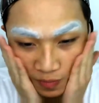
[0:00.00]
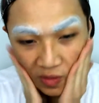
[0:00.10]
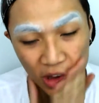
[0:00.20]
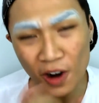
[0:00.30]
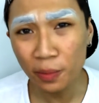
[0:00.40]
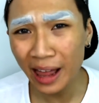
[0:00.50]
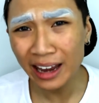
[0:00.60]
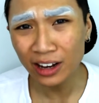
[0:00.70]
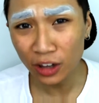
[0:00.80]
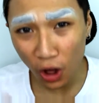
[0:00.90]
You are applying
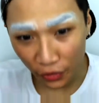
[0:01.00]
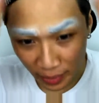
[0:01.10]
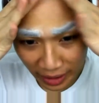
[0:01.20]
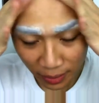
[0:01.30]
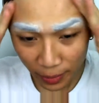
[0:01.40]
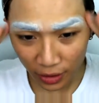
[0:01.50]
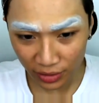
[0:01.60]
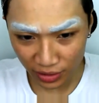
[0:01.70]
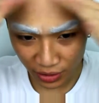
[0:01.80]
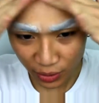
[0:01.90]
a lot of makeup on,
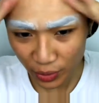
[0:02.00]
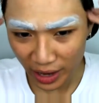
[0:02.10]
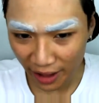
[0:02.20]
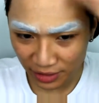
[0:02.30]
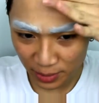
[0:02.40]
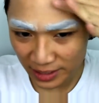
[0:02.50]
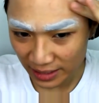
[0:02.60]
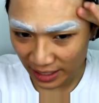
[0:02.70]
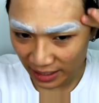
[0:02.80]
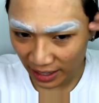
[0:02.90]
so you want to have some
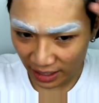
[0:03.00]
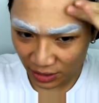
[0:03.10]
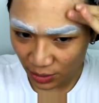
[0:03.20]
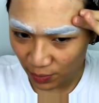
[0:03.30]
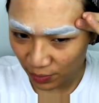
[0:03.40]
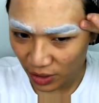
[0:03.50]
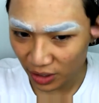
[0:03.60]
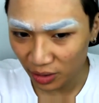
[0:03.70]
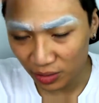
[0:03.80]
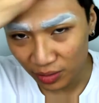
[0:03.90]
skincare to, you
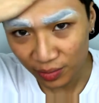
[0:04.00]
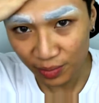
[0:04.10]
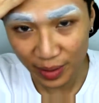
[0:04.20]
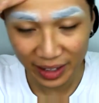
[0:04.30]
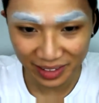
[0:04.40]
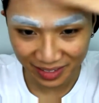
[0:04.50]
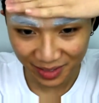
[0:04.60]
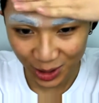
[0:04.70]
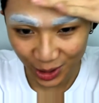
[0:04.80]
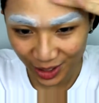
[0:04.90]
know, make
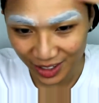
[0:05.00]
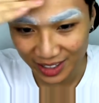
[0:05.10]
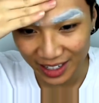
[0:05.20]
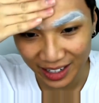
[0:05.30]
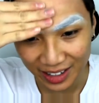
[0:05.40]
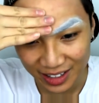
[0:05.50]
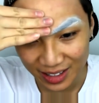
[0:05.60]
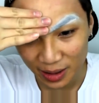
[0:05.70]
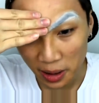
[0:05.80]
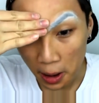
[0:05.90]
sure your skin is
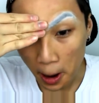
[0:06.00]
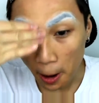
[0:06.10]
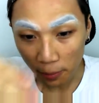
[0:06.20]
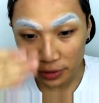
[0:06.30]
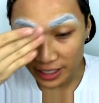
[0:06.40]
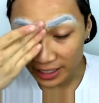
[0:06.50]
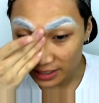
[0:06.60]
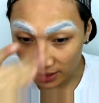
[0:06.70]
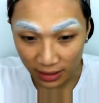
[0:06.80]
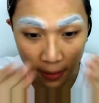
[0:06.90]

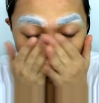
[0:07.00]
protected.